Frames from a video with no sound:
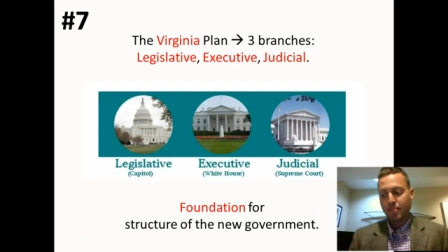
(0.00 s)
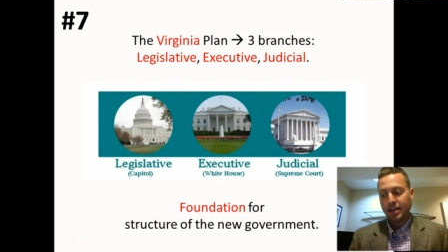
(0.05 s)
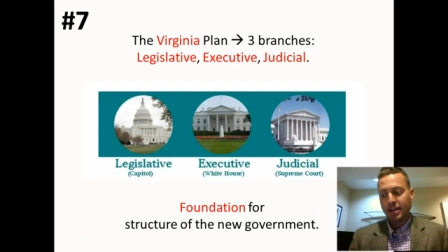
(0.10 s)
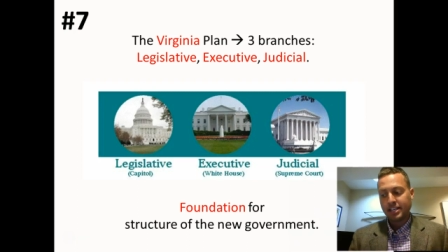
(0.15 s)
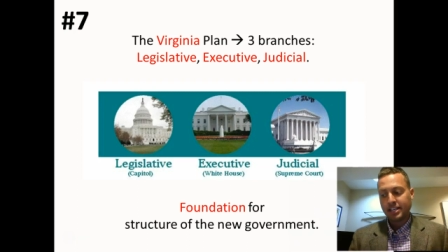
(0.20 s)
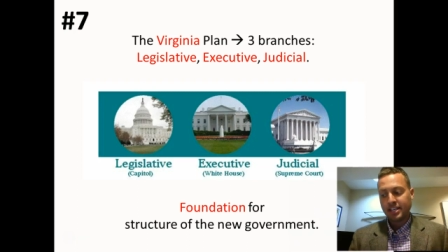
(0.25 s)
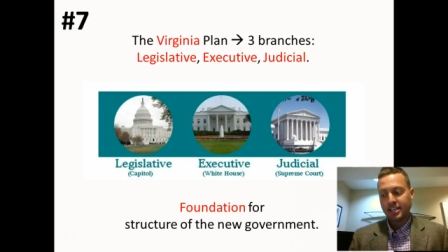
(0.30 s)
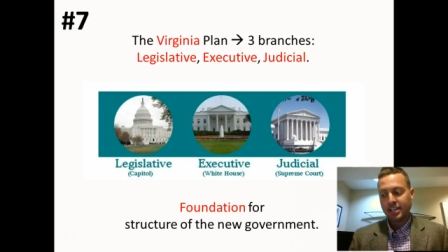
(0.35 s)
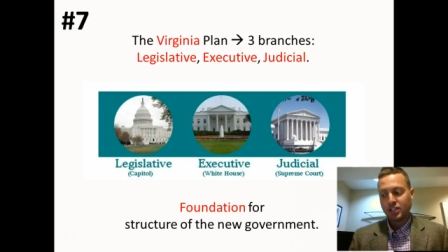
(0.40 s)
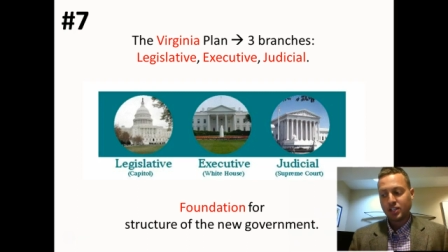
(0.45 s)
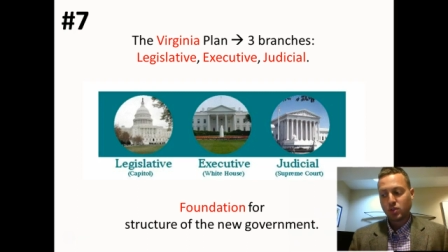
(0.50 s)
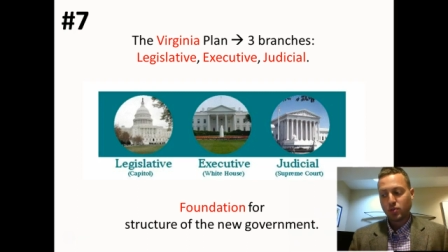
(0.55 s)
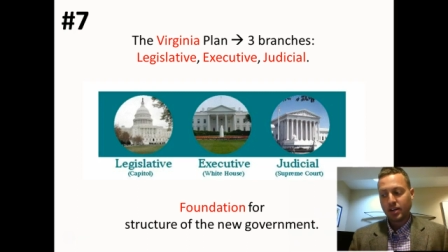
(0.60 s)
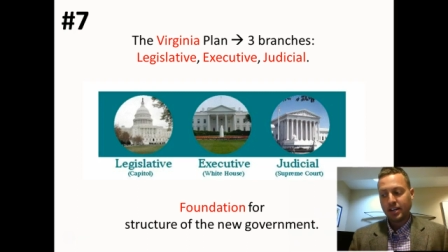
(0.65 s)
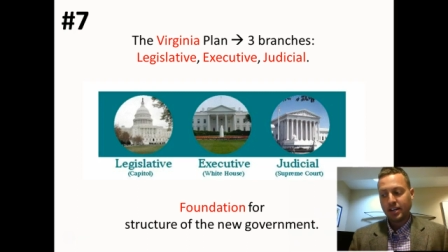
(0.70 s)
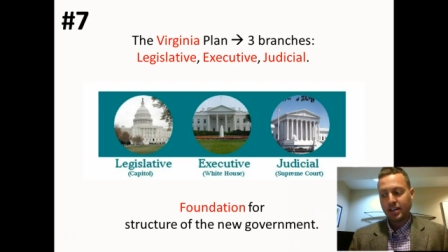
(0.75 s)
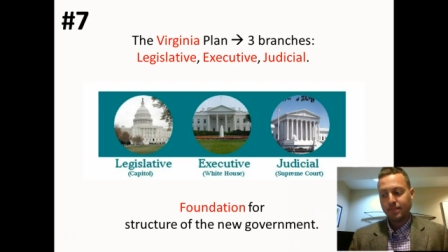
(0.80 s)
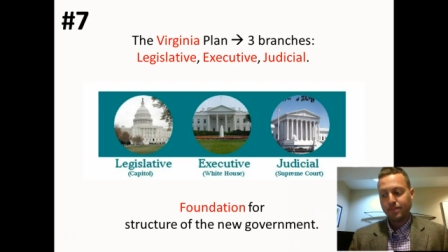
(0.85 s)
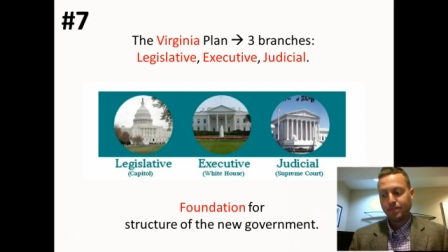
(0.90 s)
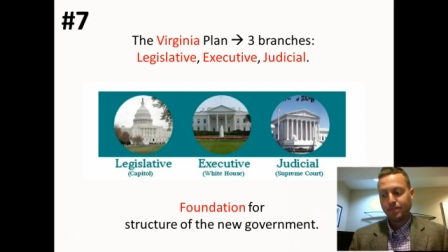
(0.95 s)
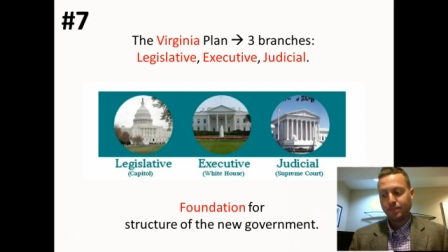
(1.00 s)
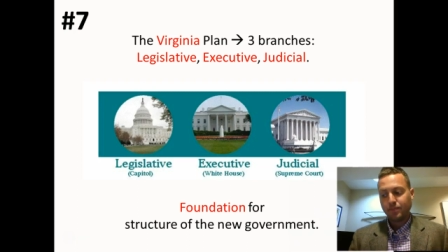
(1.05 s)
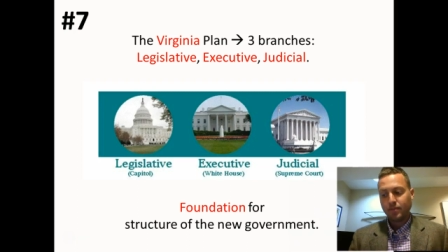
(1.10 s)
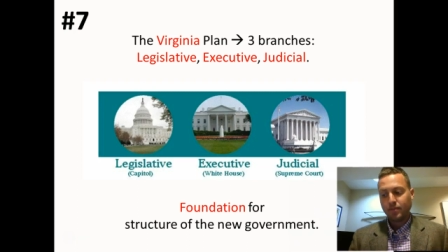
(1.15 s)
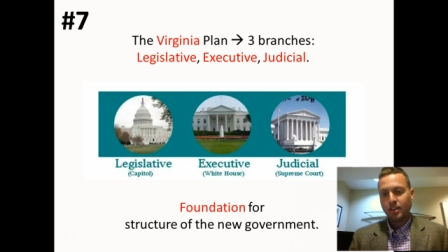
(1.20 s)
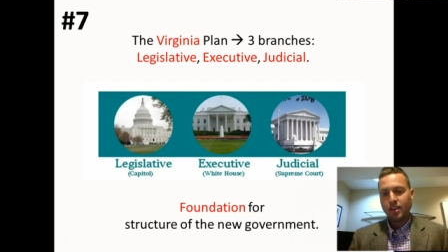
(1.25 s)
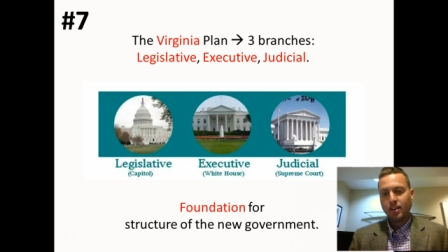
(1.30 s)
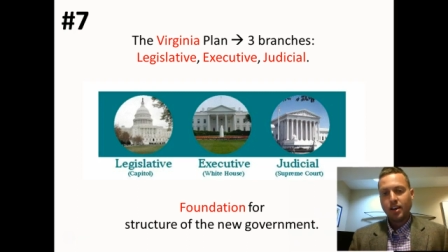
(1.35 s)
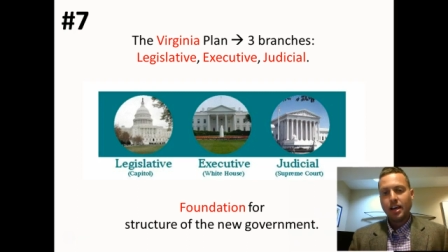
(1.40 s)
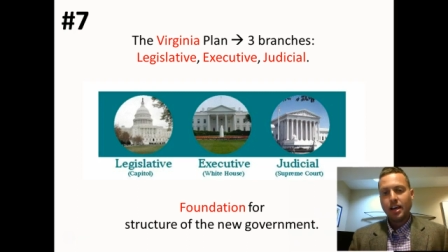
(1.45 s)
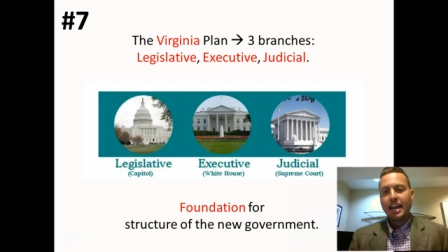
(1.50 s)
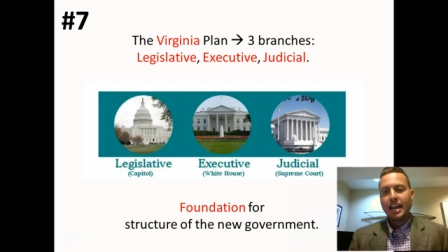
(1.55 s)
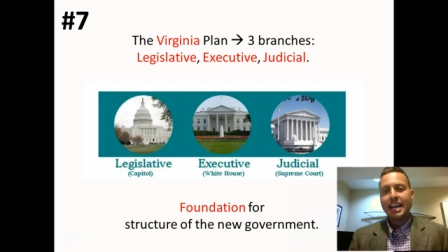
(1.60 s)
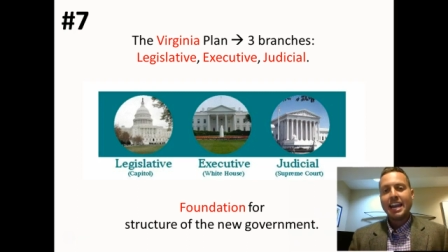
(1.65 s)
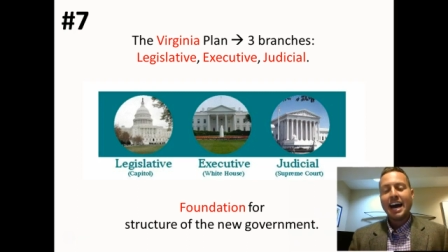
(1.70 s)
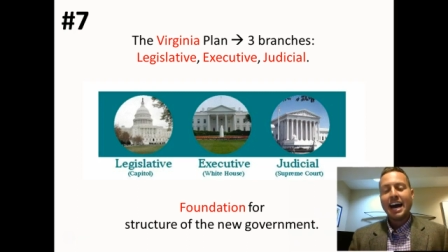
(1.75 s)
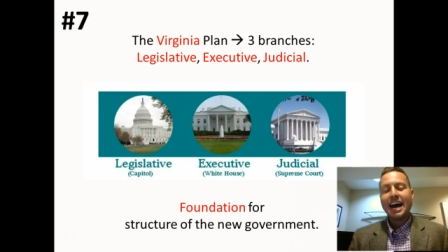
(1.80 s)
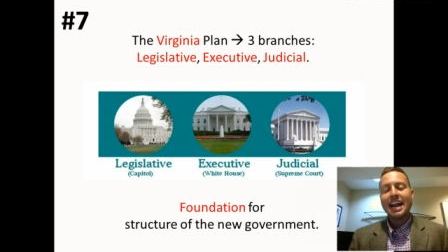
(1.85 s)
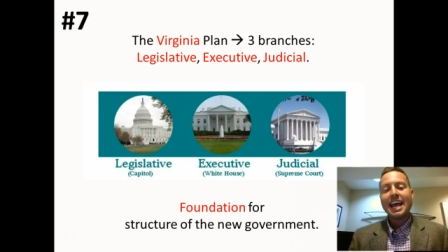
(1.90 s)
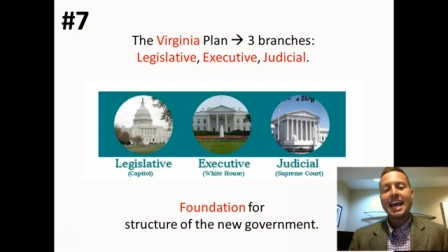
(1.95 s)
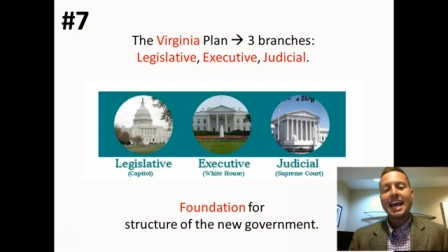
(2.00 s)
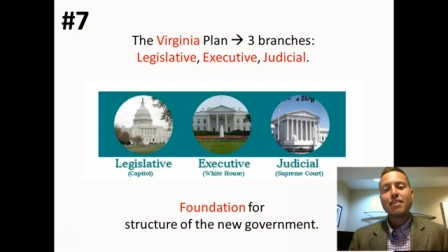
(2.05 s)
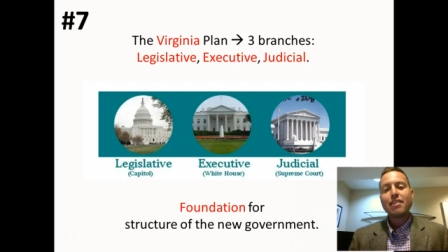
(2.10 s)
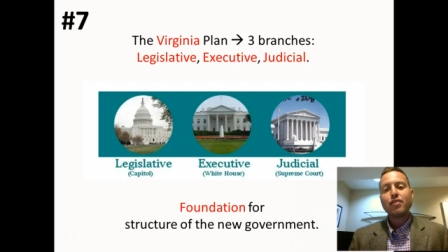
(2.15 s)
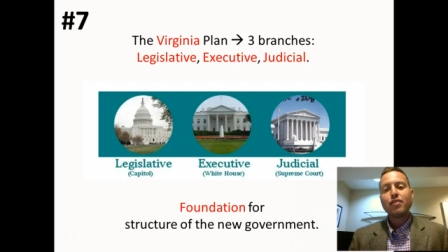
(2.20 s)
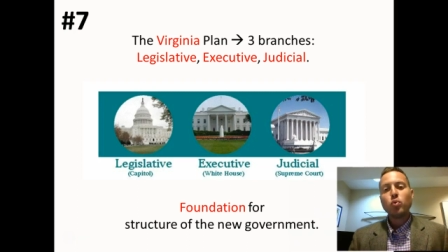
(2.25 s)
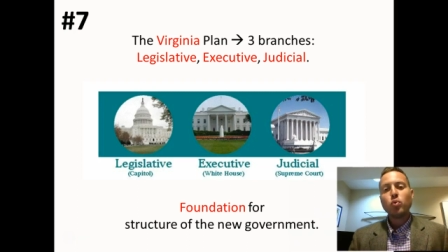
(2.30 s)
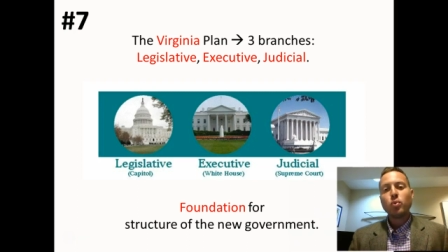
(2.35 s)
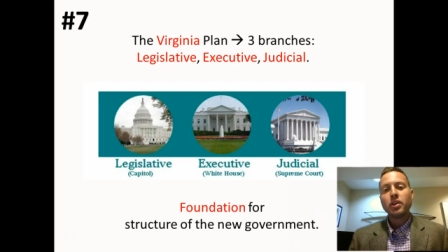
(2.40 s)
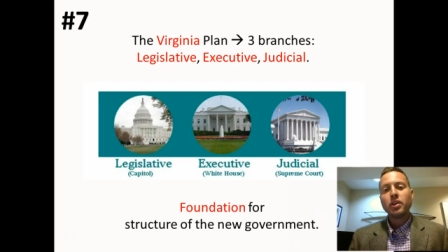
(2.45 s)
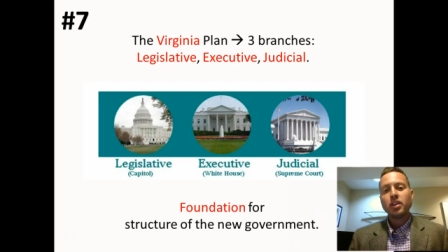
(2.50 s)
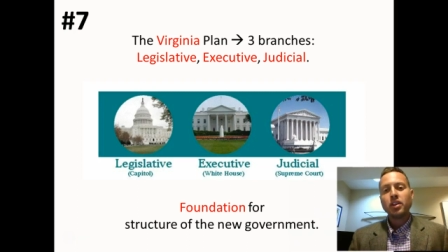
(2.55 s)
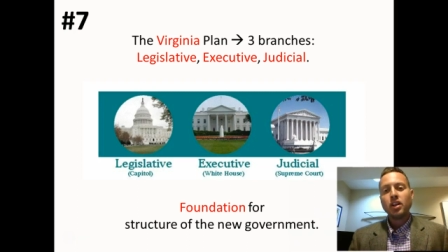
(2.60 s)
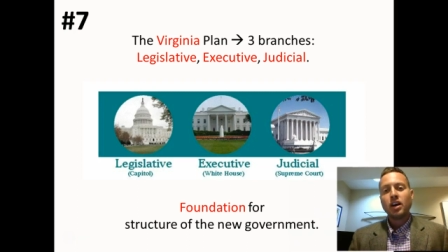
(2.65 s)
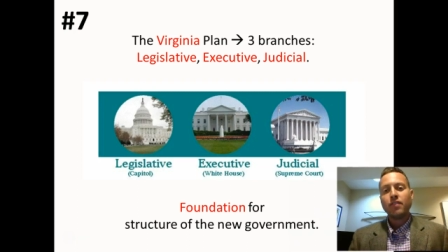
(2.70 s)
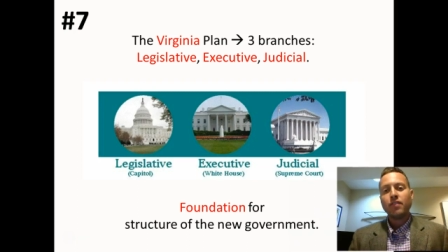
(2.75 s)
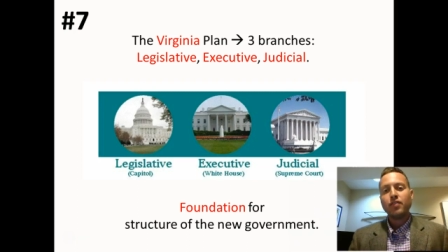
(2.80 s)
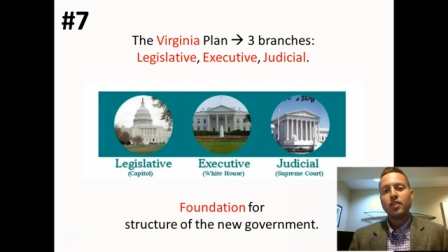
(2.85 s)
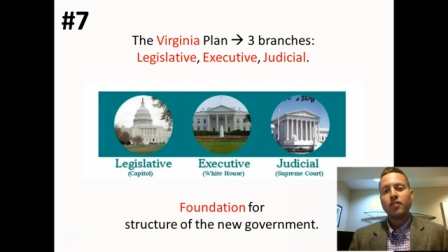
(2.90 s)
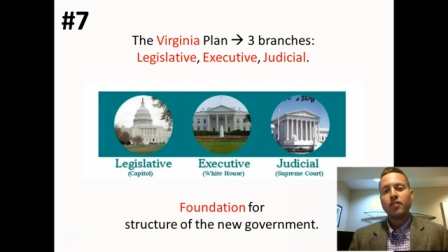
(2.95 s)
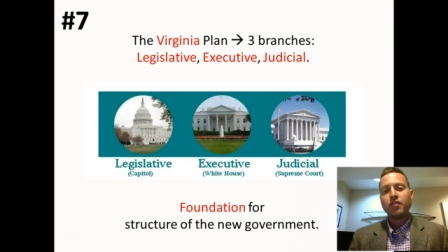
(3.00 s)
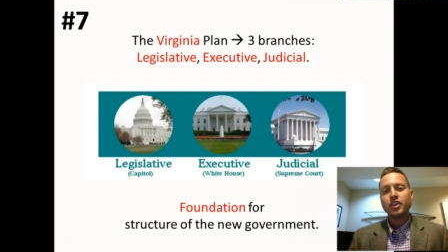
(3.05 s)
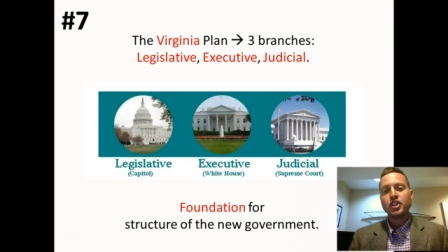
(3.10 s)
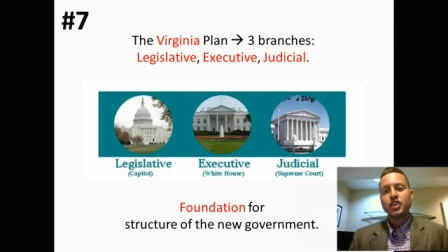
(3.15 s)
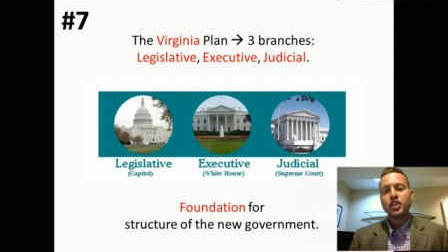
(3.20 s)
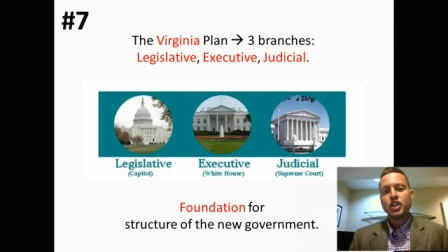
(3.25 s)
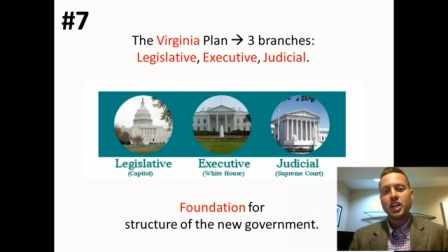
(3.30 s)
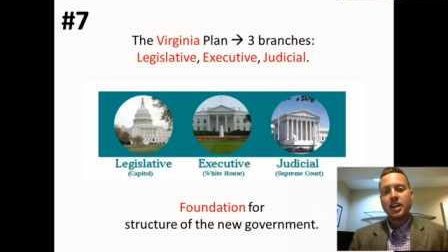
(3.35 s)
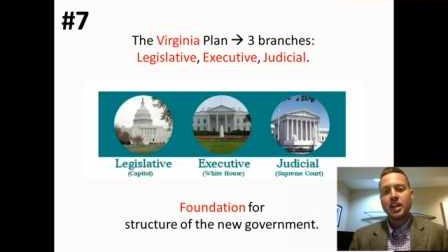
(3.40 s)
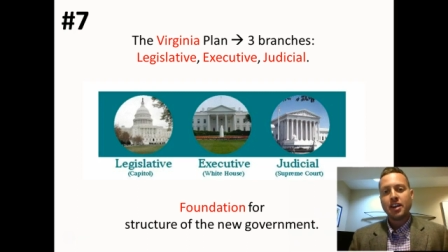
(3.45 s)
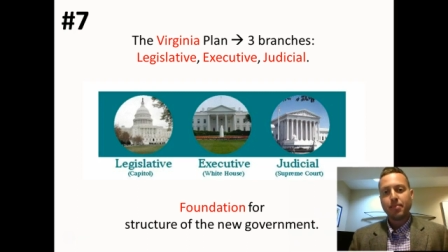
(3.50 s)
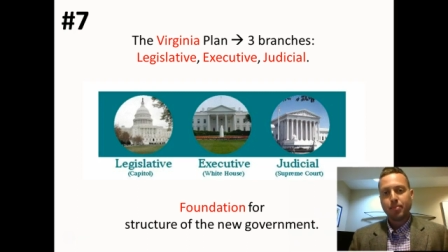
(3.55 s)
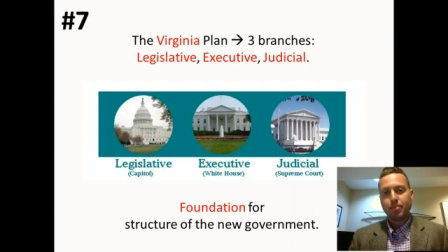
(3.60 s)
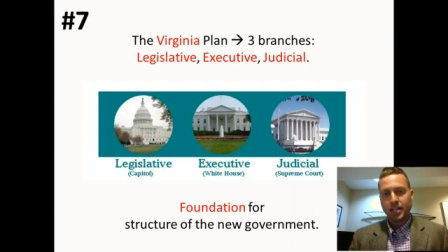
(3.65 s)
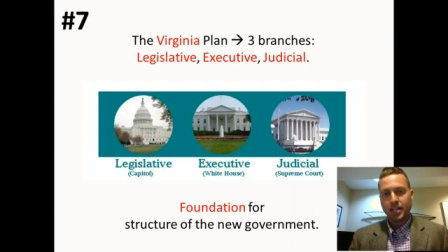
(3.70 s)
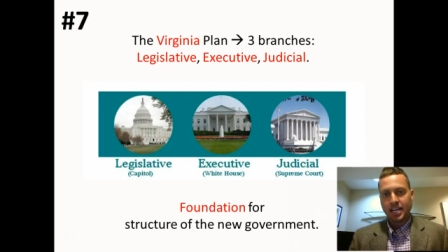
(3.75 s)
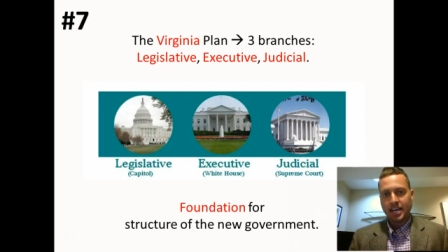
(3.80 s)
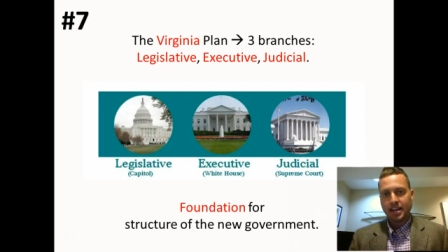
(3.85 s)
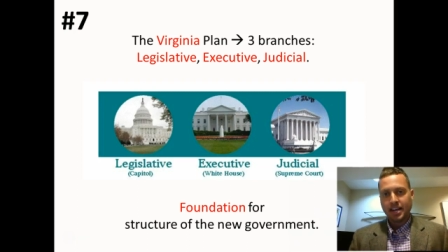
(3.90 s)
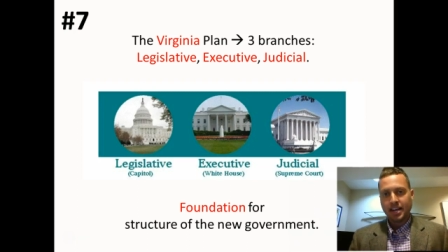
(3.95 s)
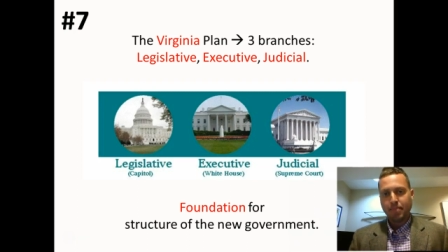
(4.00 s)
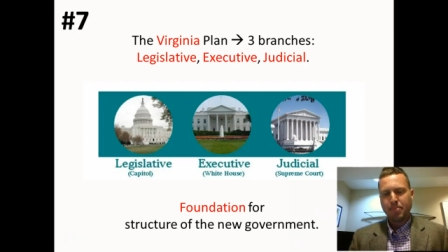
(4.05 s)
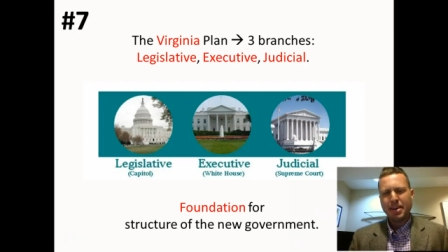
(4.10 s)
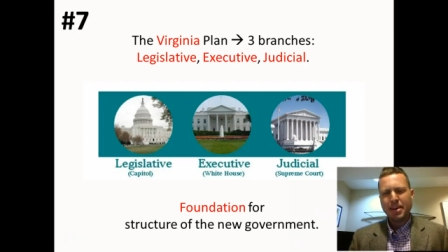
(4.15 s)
Makes sense, right? Not everyone loved the Virginia plan.